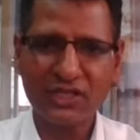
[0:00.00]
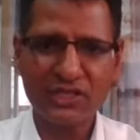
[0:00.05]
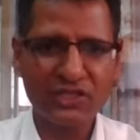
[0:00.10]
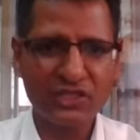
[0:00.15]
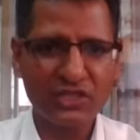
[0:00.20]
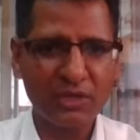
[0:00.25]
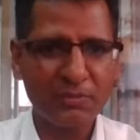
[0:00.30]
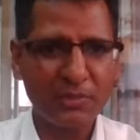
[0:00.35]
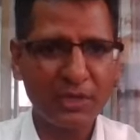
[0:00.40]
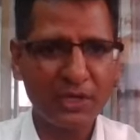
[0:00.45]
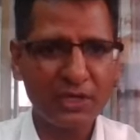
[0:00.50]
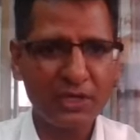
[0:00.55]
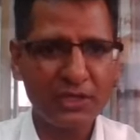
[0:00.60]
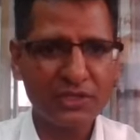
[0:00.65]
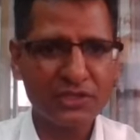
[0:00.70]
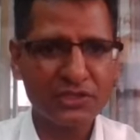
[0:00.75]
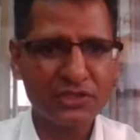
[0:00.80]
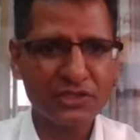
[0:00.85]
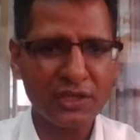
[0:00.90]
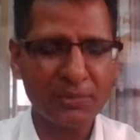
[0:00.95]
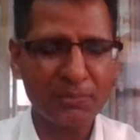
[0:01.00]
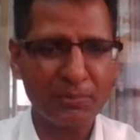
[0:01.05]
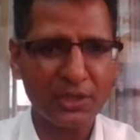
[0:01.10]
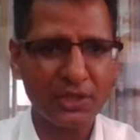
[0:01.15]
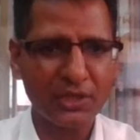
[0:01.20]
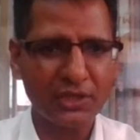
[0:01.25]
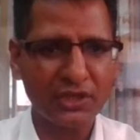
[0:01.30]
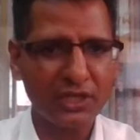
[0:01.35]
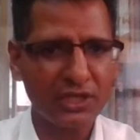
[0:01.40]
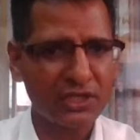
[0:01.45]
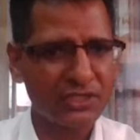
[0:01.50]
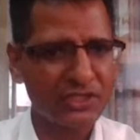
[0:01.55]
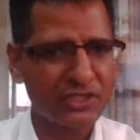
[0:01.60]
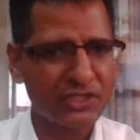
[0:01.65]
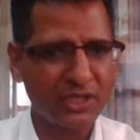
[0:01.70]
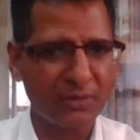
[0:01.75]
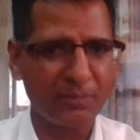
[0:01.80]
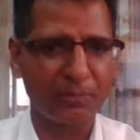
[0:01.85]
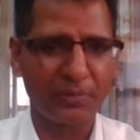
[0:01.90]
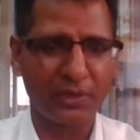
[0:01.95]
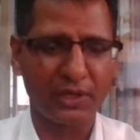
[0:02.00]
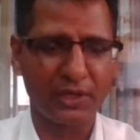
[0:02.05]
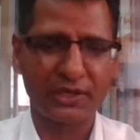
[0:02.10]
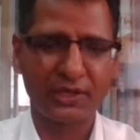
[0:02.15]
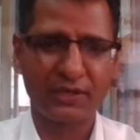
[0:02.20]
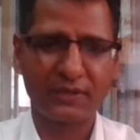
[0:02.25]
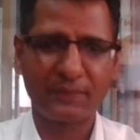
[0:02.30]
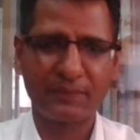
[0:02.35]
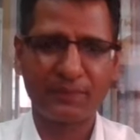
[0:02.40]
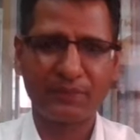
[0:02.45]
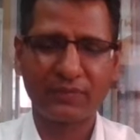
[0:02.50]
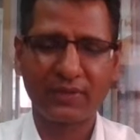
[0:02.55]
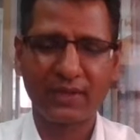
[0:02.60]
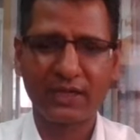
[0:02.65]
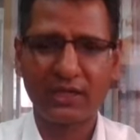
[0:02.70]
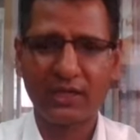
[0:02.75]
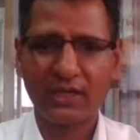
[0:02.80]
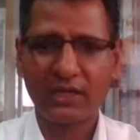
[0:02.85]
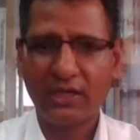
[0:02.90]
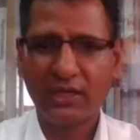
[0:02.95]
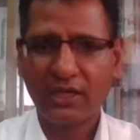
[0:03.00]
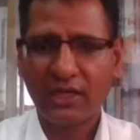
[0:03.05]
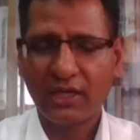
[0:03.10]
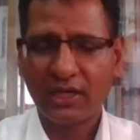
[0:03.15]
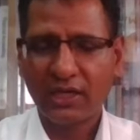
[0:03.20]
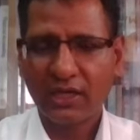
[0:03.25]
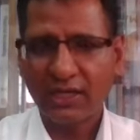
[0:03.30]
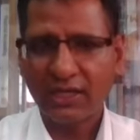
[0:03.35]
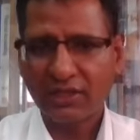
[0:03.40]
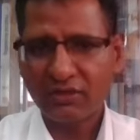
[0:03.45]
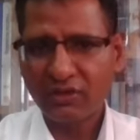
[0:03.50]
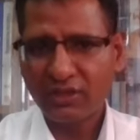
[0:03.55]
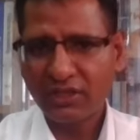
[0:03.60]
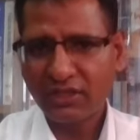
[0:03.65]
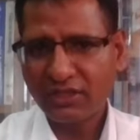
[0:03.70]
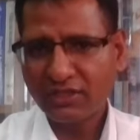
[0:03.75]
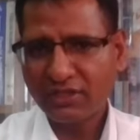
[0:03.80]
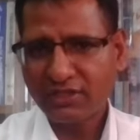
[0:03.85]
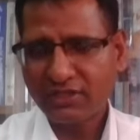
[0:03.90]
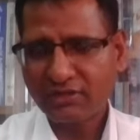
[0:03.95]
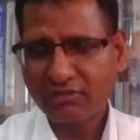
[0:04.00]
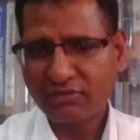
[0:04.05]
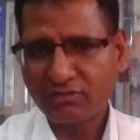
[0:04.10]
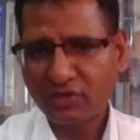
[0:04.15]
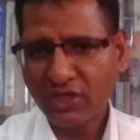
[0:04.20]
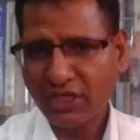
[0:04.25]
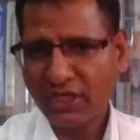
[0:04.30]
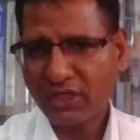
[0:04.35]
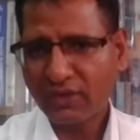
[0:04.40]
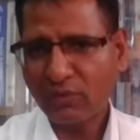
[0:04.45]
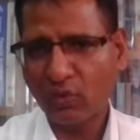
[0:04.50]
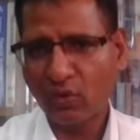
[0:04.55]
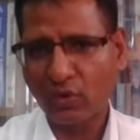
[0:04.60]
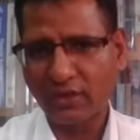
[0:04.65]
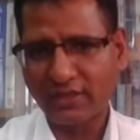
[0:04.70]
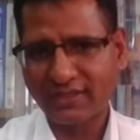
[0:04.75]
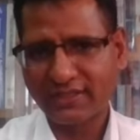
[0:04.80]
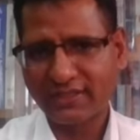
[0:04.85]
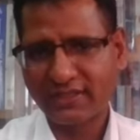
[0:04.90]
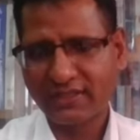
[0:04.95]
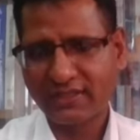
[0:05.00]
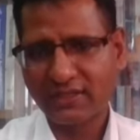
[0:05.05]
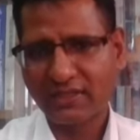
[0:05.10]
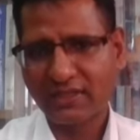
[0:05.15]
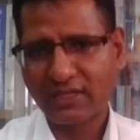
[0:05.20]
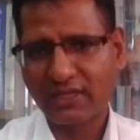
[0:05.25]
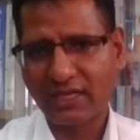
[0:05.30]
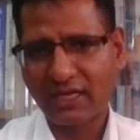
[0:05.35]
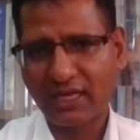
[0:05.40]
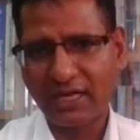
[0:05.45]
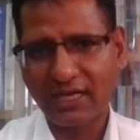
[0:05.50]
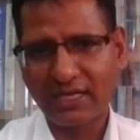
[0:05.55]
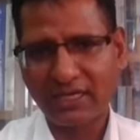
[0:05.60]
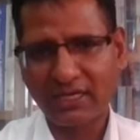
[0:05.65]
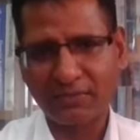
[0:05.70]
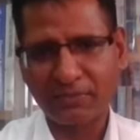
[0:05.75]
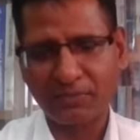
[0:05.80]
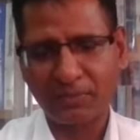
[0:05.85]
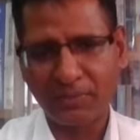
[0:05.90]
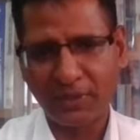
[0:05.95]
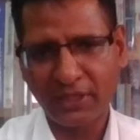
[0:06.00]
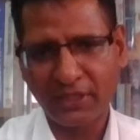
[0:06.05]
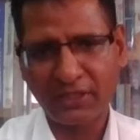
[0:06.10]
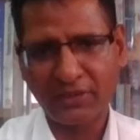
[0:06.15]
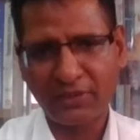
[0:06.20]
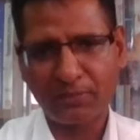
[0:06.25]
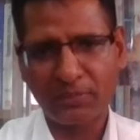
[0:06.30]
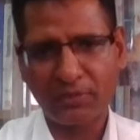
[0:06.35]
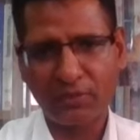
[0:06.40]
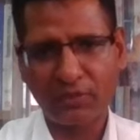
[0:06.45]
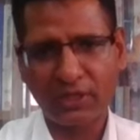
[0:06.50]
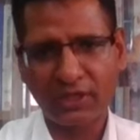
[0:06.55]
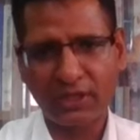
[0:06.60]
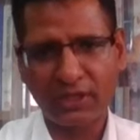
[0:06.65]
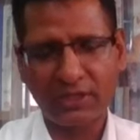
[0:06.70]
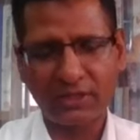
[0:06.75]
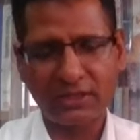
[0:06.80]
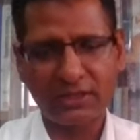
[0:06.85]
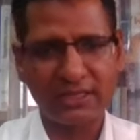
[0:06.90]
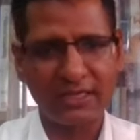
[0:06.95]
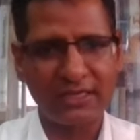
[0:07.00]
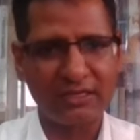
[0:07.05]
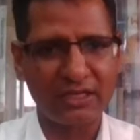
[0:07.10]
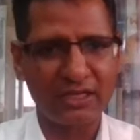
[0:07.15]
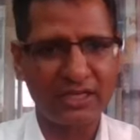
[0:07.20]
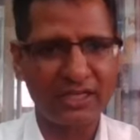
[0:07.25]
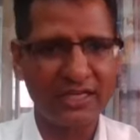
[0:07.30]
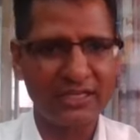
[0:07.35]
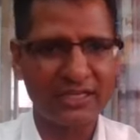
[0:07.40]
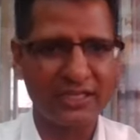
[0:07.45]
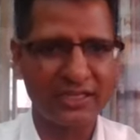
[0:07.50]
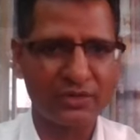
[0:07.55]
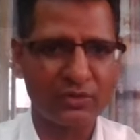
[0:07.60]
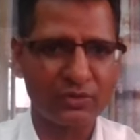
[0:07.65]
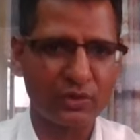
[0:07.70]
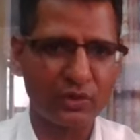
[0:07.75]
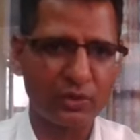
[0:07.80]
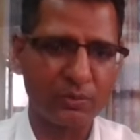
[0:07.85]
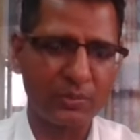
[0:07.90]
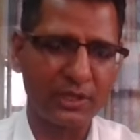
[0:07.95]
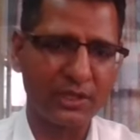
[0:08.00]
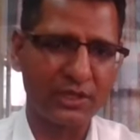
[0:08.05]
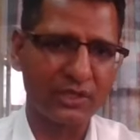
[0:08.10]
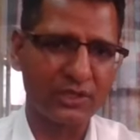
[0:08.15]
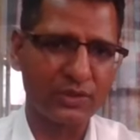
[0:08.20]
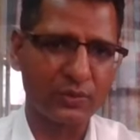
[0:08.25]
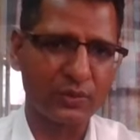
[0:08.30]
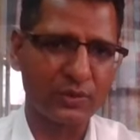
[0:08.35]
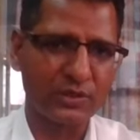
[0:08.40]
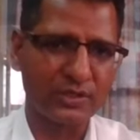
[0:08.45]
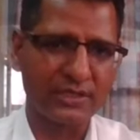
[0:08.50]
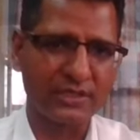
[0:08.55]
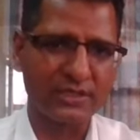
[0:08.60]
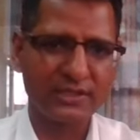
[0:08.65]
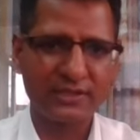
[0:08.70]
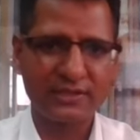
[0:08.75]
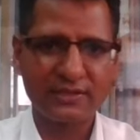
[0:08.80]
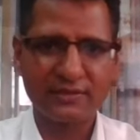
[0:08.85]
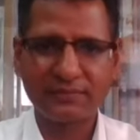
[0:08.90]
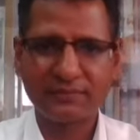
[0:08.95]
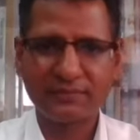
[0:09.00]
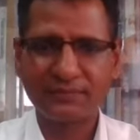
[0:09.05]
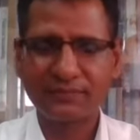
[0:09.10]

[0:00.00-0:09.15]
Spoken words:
Samaya, Sambandha, Sampark. Yeah, these three words are very important and related to human resources.